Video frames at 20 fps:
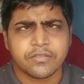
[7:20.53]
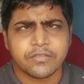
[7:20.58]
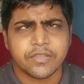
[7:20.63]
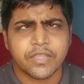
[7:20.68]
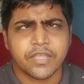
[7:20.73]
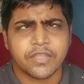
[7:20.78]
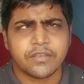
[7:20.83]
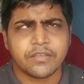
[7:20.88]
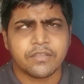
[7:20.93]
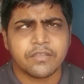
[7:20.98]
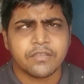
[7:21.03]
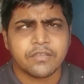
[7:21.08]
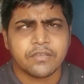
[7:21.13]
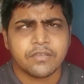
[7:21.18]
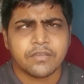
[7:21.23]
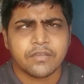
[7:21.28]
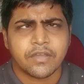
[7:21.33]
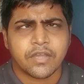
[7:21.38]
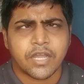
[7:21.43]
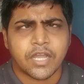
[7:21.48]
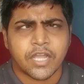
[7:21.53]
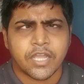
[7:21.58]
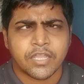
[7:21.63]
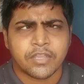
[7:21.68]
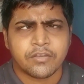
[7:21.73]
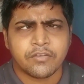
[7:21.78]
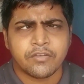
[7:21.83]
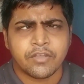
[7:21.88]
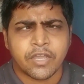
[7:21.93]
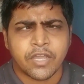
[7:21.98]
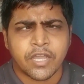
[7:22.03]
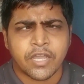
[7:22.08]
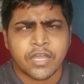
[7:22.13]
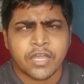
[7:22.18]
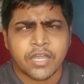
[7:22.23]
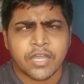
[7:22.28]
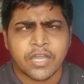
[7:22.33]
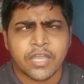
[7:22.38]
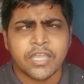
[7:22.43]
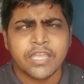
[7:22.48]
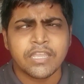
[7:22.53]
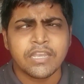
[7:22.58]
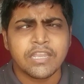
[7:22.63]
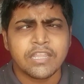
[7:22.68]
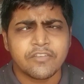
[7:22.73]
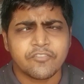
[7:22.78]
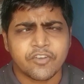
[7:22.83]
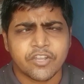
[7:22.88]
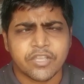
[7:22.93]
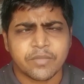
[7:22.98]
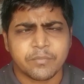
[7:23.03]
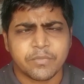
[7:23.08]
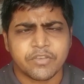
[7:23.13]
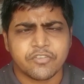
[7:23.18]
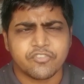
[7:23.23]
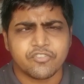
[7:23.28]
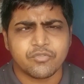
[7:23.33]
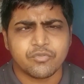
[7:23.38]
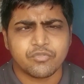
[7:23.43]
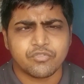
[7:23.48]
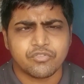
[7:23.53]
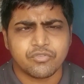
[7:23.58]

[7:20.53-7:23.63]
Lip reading: then I'd highly recommend you